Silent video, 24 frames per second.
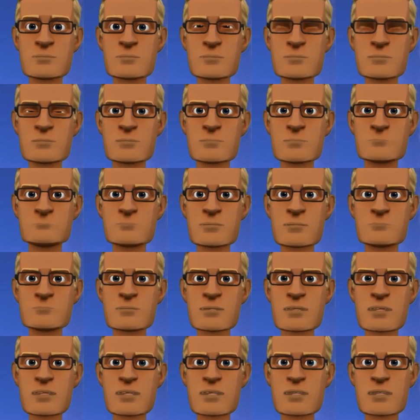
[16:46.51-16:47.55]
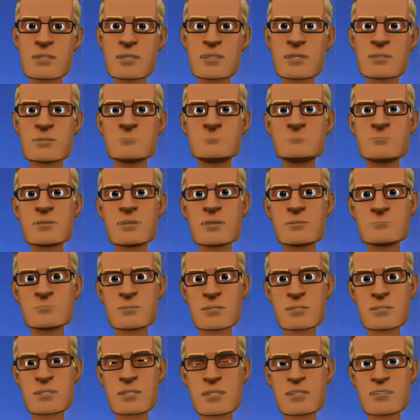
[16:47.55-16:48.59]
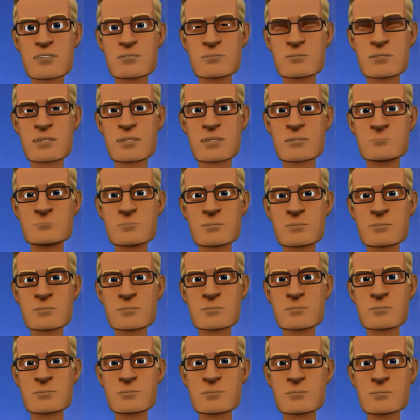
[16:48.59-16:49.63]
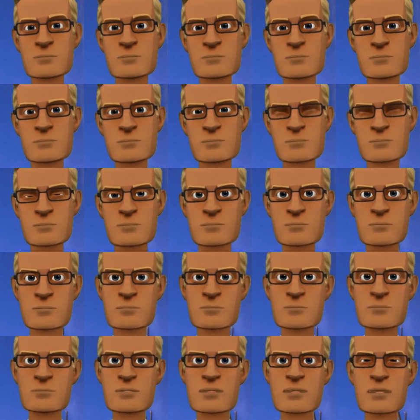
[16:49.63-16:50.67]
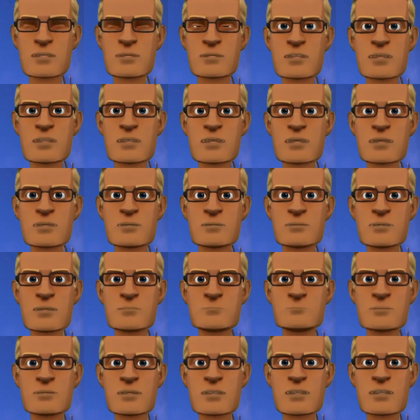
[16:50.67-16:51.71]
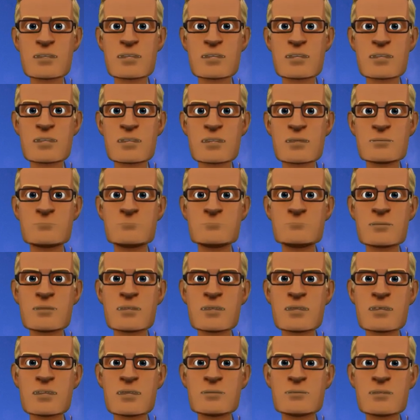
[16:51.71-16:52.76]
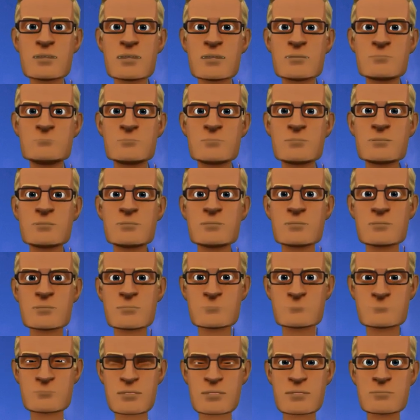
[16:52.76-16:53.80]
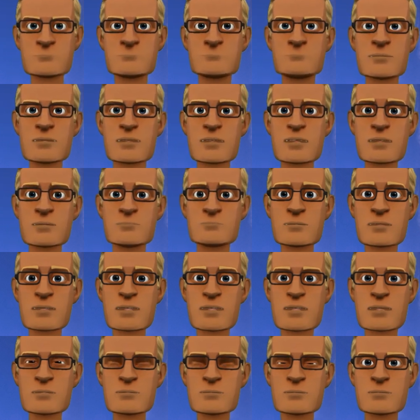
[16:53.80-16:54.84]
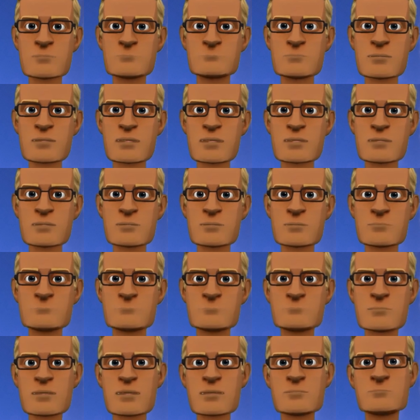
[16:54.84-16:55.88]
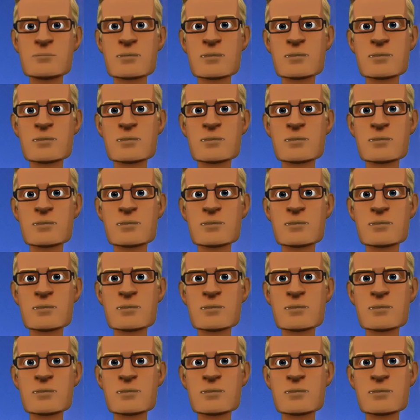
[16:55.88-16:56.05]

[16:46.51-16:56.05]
Do you remember what would happen to the offspring? Well, it mentions, uh, if you notice the last sentence of that verse, that he,